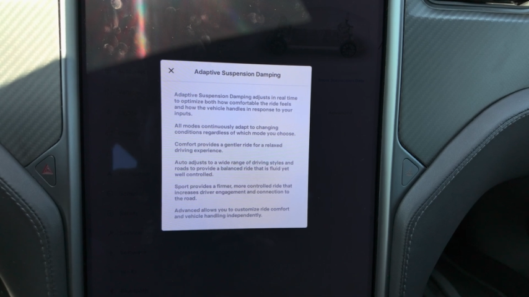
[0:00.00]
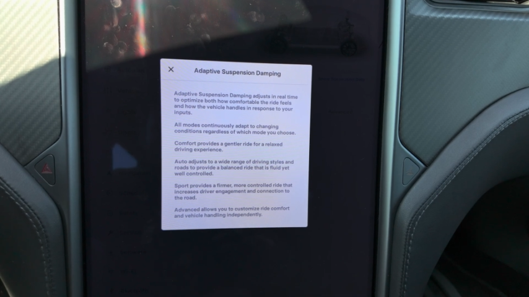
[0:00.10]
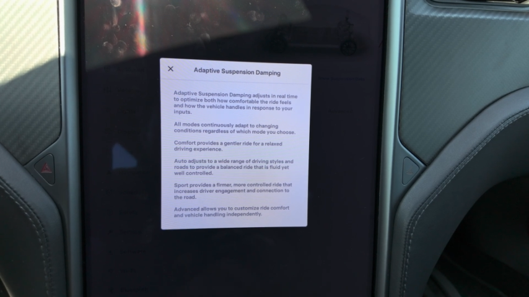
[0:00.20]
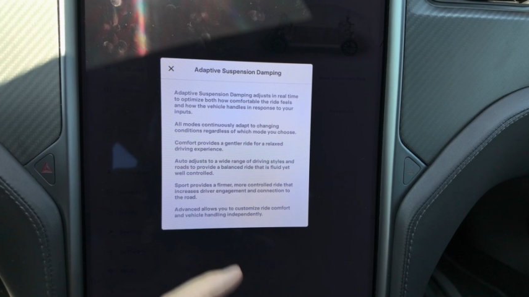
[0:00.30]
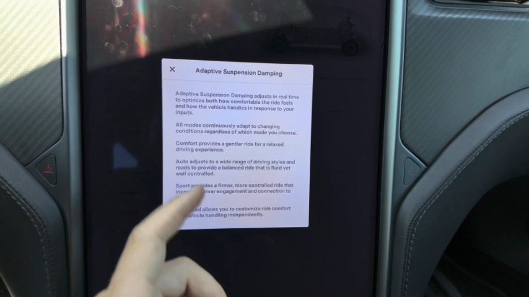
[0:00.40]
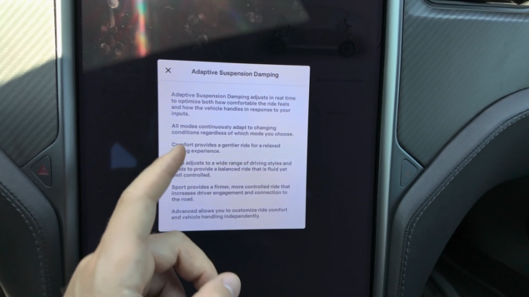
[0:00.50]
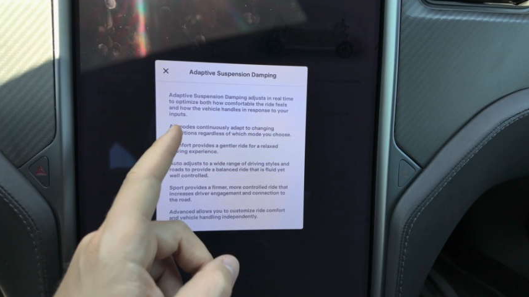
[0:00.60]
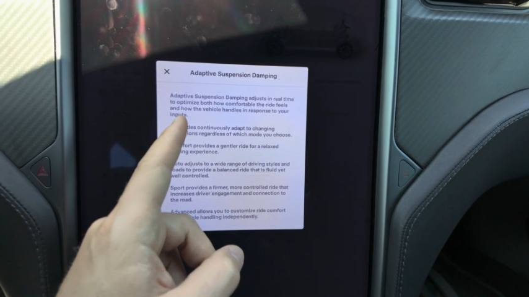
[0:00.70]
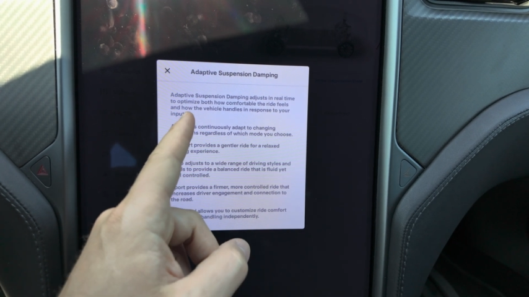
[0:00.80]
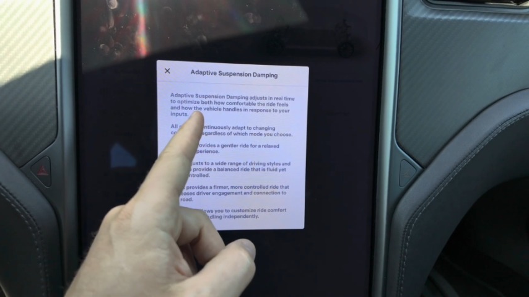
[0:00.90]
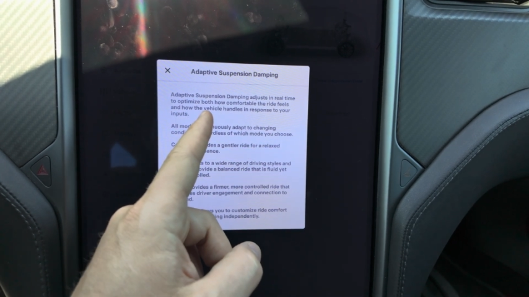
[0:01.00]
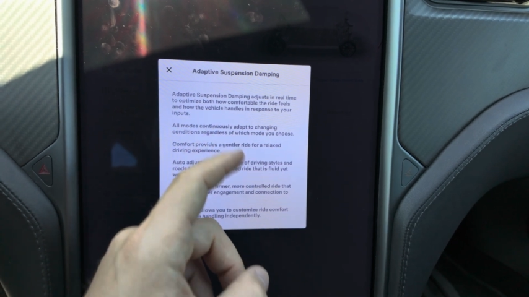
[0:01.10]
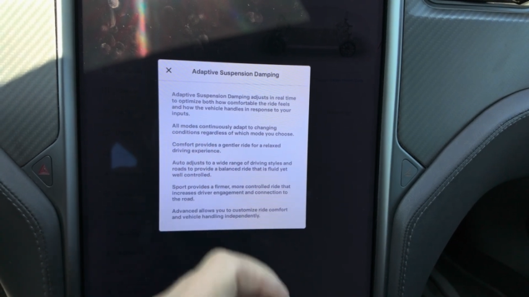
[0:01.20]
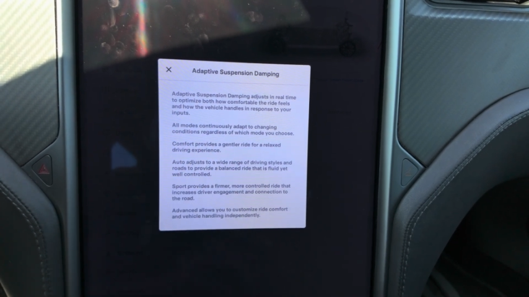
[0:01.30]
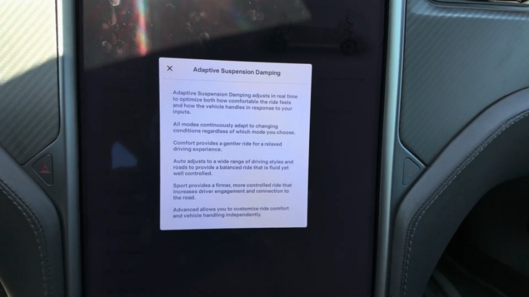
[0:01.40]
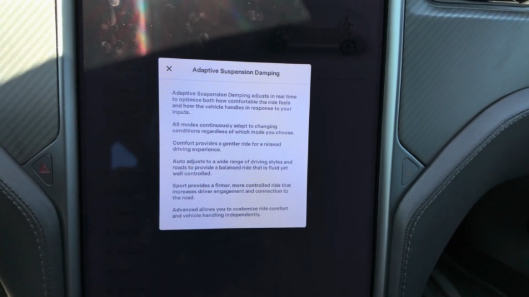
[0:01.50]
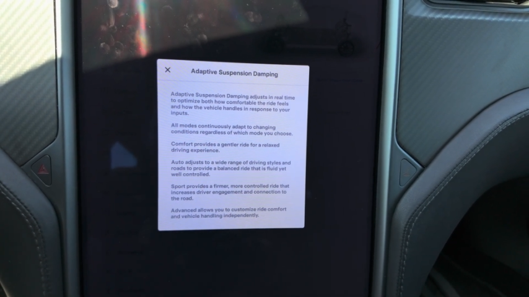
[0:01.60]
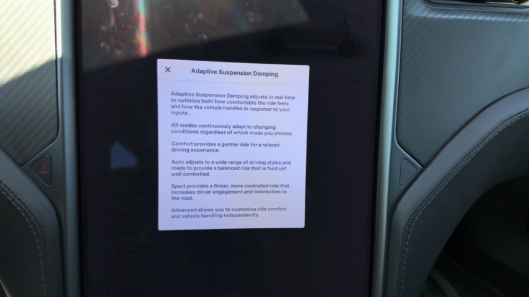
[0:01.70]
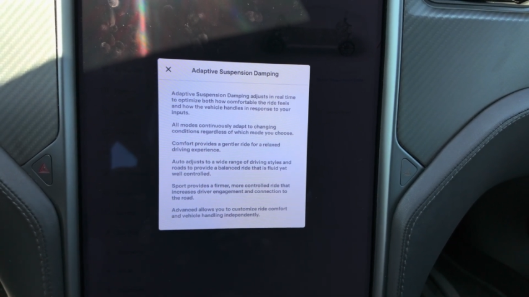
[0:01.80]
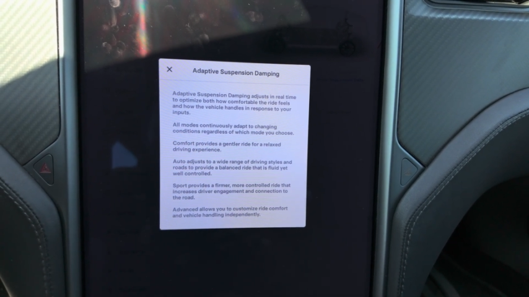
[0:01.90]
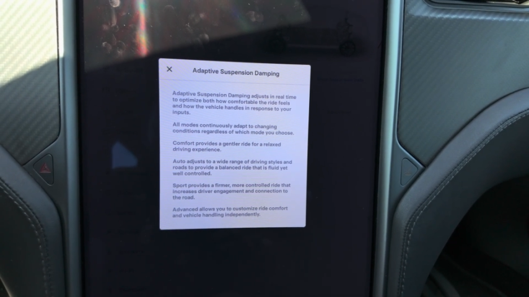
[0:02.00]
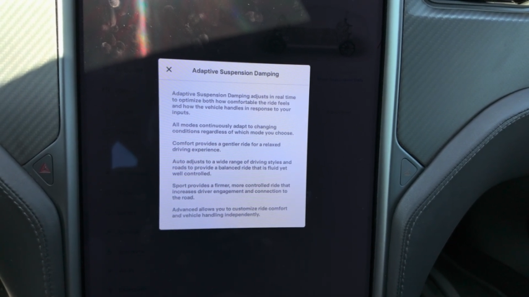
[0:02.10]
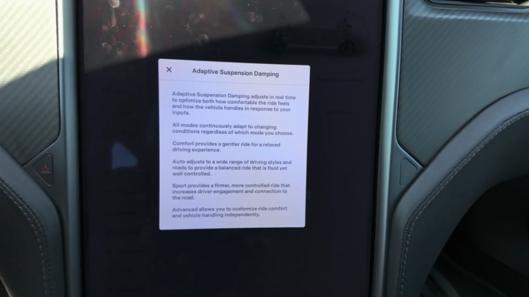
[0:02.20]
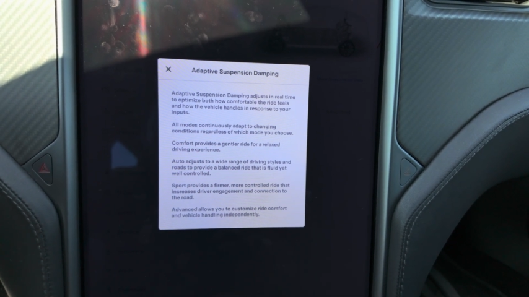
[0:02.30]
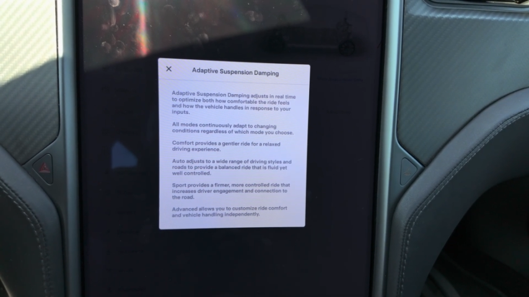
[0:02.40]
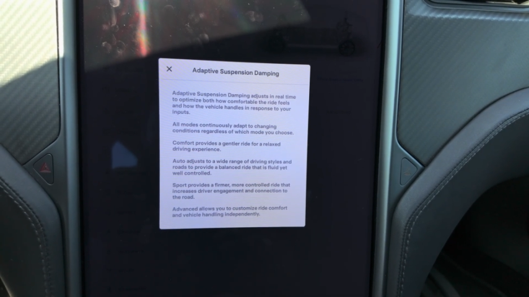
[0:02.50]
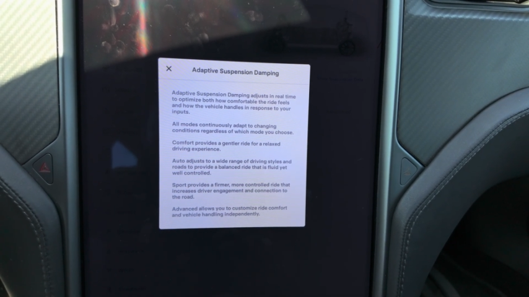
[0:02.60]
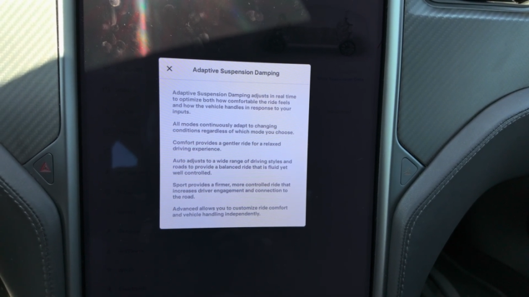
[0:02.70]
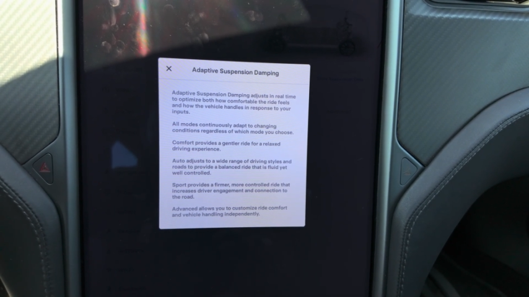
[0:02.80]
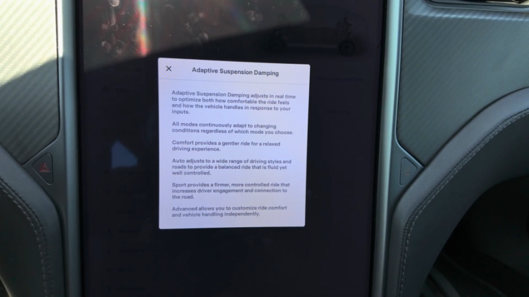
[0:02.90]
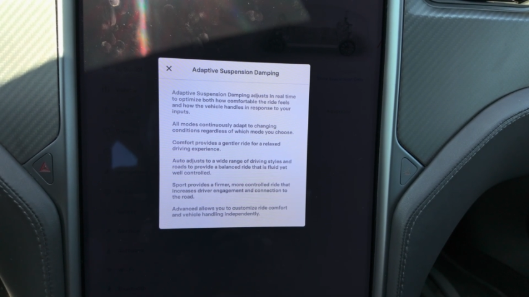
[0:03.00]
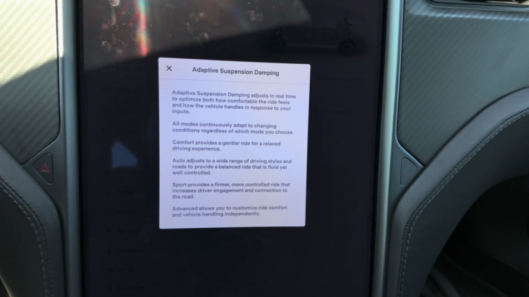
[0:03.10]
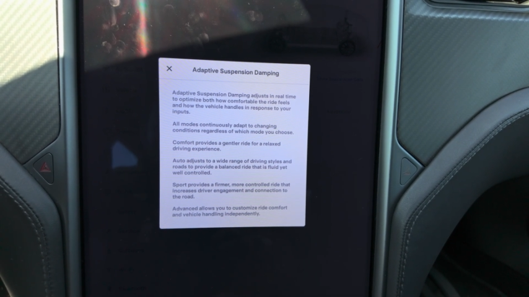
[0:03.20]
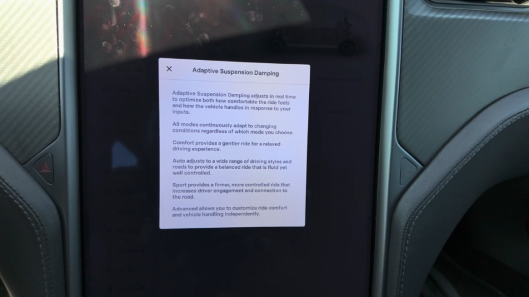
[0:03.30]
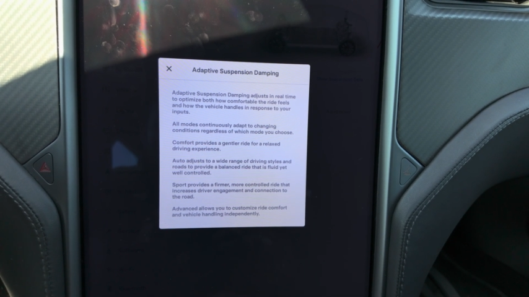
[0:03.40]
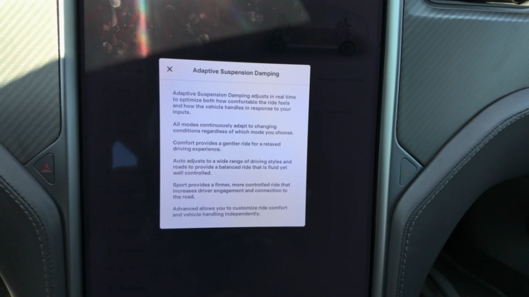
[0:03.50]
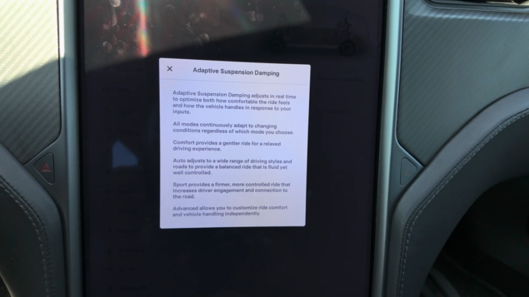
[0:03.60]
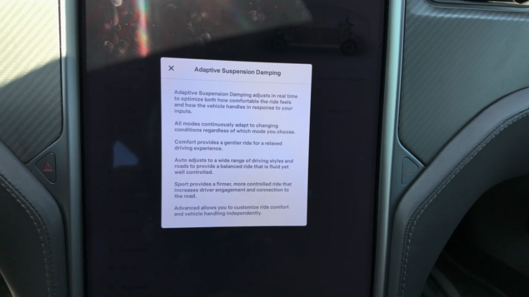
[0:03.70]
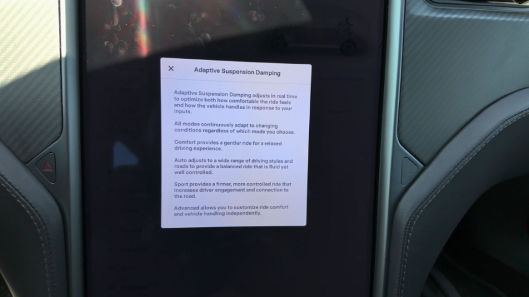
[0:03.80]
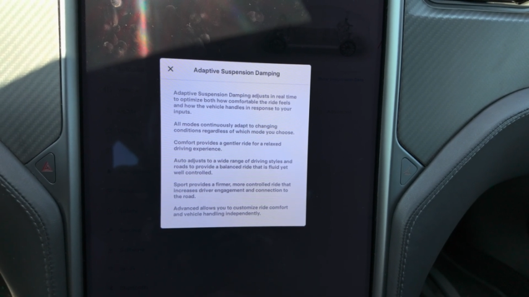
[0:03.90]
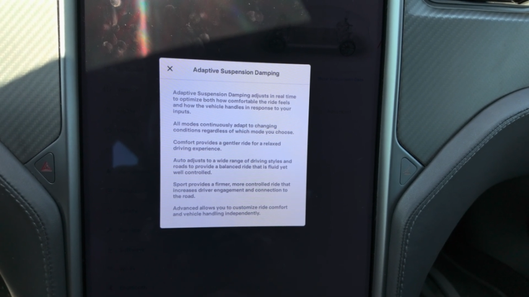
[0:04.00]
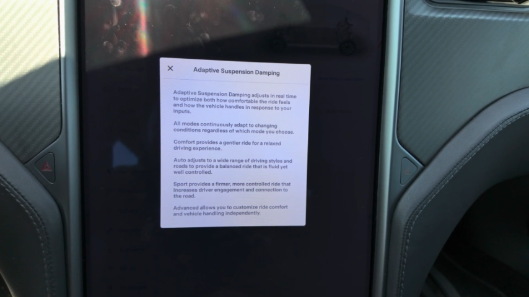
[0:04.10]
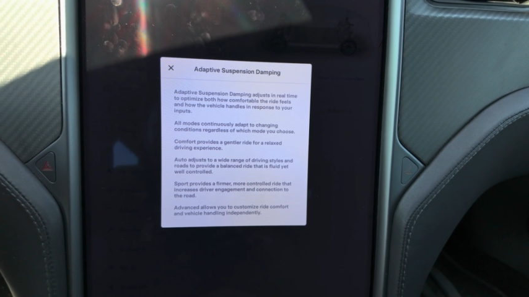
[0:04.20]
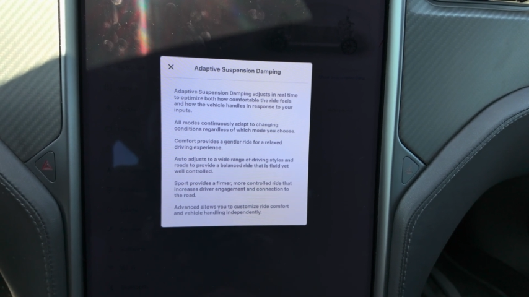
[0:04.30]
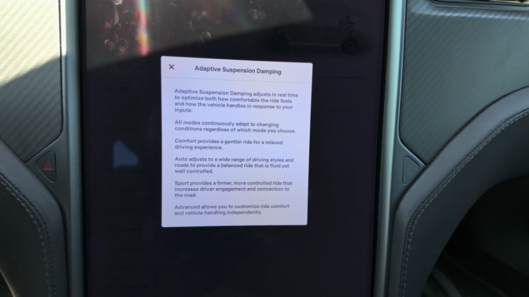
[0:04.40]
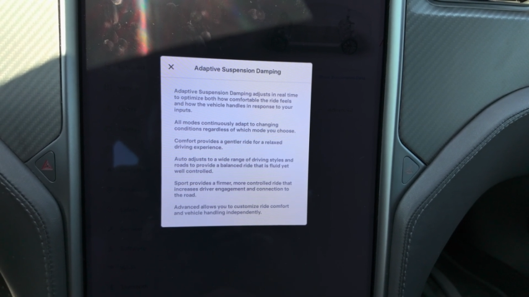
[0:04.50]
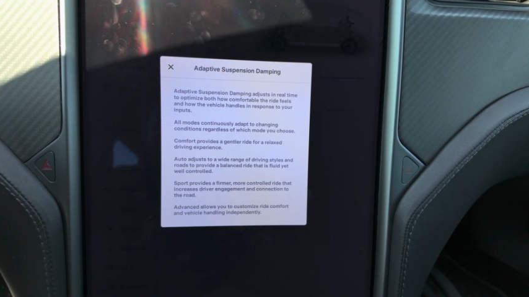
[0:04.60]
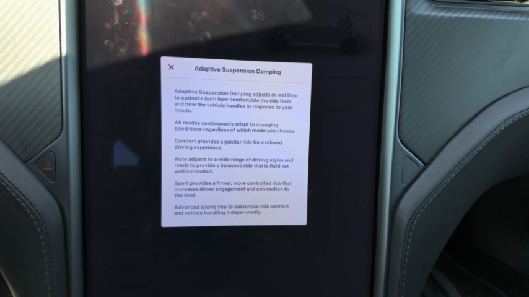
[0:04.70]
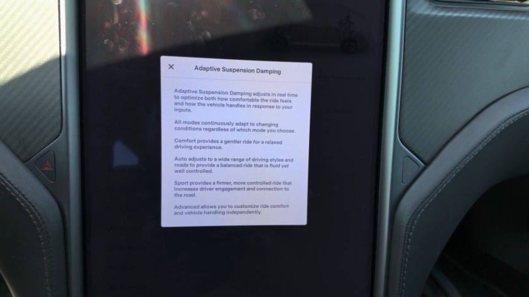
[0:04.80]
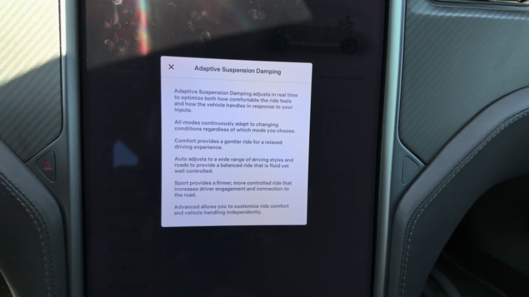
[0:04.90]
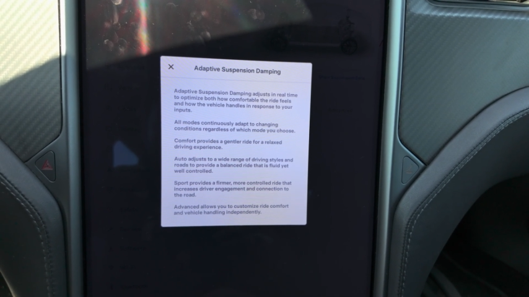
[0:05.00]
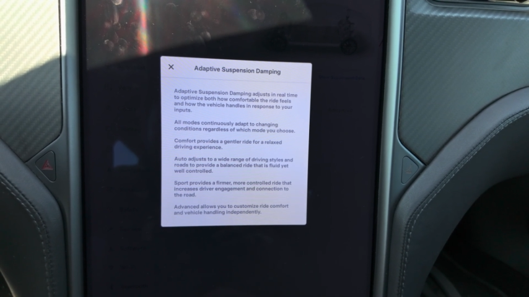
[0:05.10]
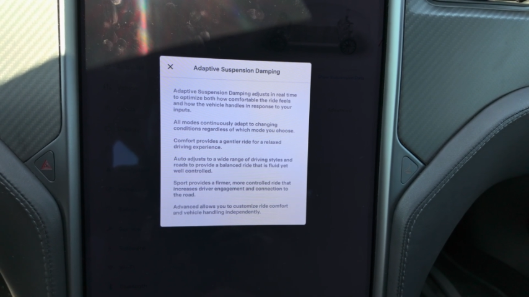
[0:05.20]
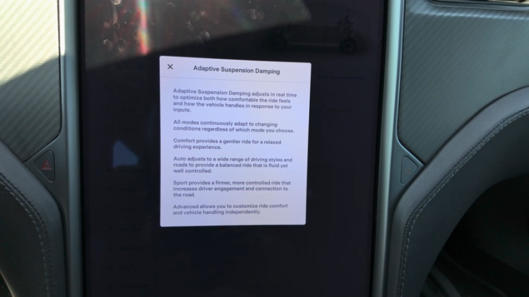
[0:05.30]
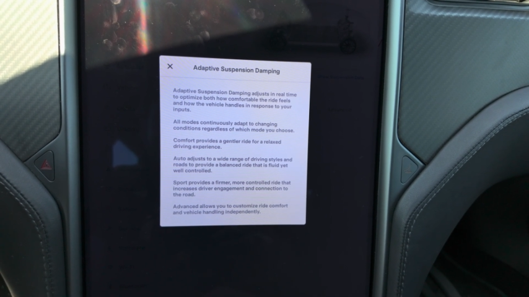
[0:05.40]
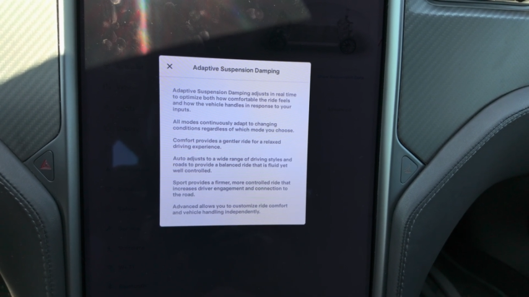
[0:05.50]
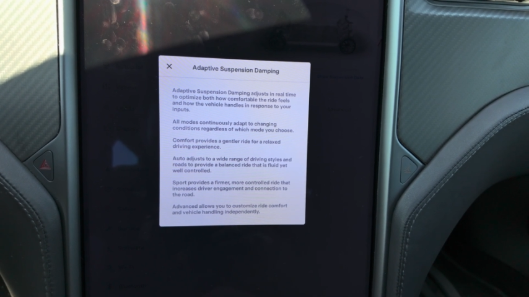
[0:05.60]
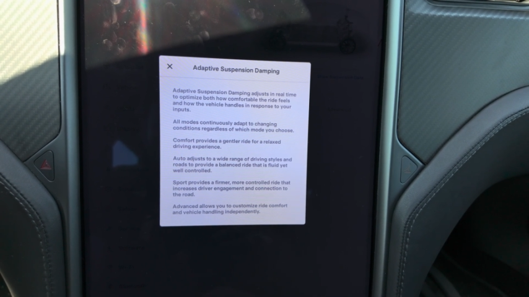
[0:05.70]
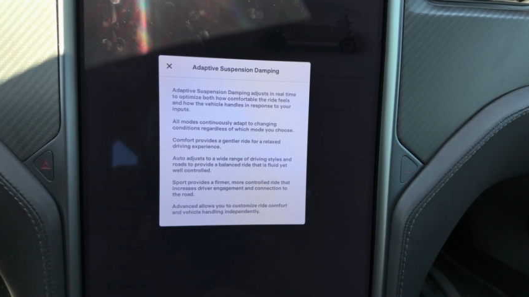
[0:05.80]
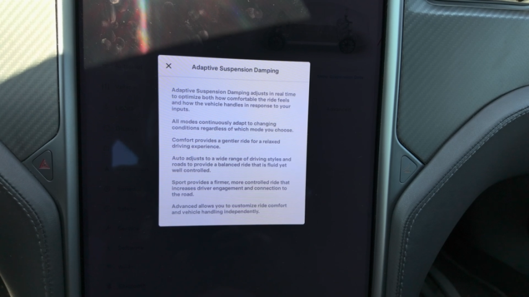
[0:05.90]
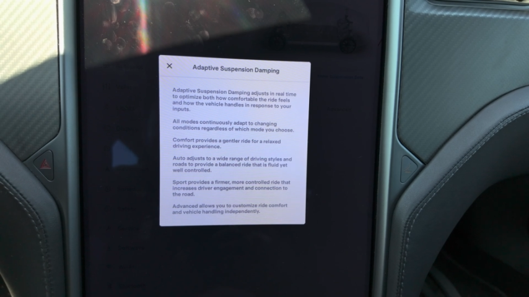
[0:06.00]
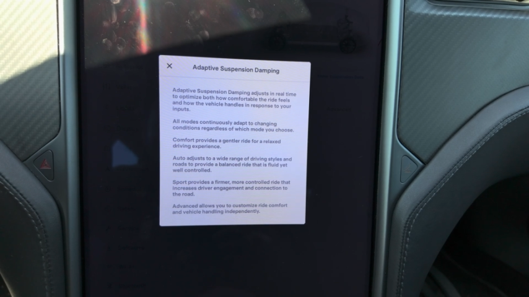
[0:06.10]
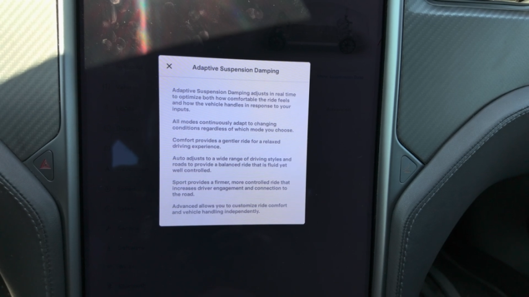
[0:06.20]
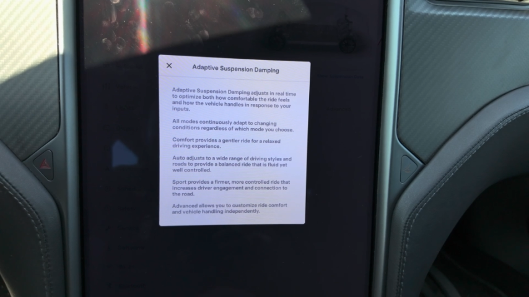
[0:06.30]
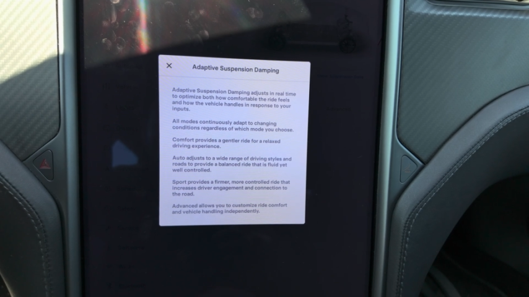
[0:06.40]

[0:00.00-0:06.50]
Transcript: Nobody's mouth can be seen.